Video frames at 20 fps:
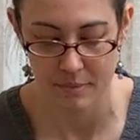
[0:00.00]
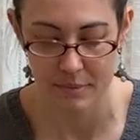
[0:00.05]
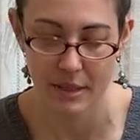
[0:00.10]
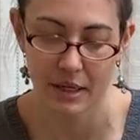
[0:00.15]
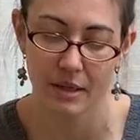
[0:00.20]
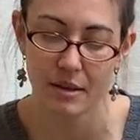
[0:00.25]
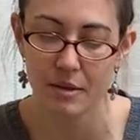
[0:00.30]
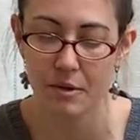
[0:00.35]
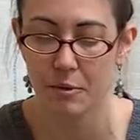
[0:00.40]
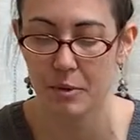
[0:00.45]

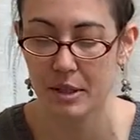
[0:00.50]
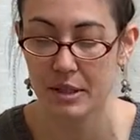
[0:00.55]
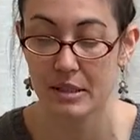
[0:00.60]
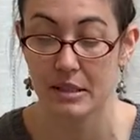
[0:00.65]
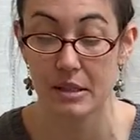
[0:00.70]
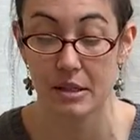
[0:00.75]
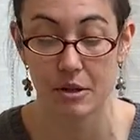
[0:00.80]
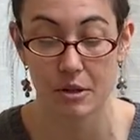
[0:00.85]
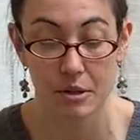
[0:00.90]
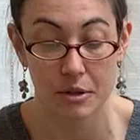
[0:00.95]
Like the ones
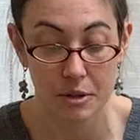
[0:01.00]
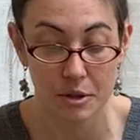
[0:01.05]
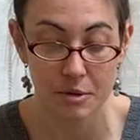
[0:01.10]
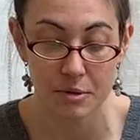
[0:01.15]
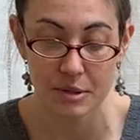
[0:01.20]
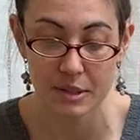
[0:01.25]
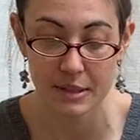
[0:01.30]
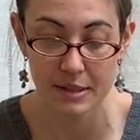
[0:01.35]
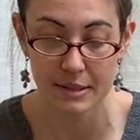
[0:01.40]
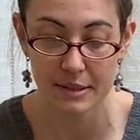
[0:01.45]
that are
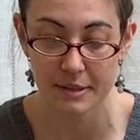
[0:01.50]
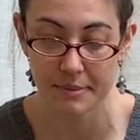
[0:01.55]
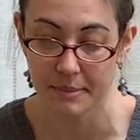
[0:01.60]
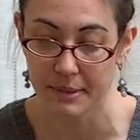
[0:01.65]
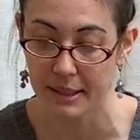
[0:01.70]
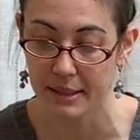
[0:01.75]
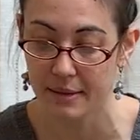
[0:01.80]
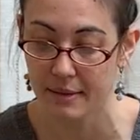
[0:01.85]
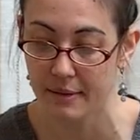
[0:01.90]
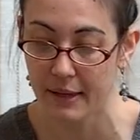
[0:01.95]
closest to
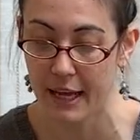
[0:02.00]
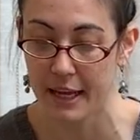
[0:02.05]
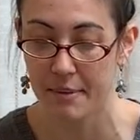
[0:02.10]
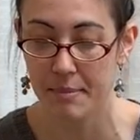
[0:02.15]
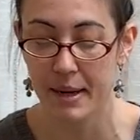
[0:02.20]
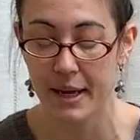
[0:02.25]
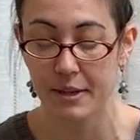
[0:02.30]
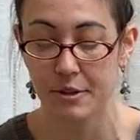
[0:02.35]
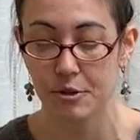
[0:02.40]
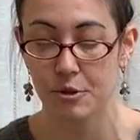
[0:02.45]
me and
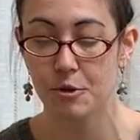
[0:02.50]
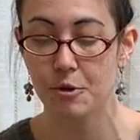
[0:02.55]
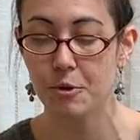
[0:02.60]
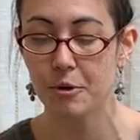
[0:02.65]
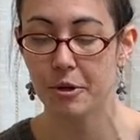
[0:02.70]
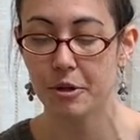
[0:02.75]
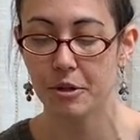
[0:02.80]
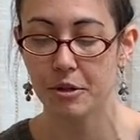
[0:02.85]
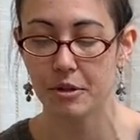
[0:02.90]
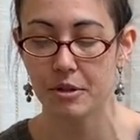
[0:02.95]
match
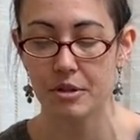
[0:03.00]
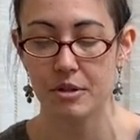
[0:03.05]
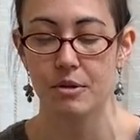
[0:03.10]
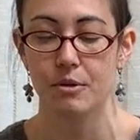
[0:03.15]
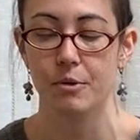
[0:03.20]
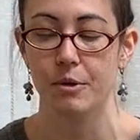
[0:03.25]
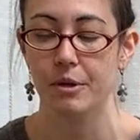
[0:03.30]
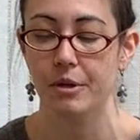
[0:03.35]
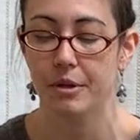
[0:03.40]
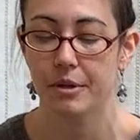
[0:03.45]
corner to
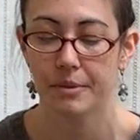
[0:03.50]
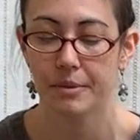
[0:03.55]
corner.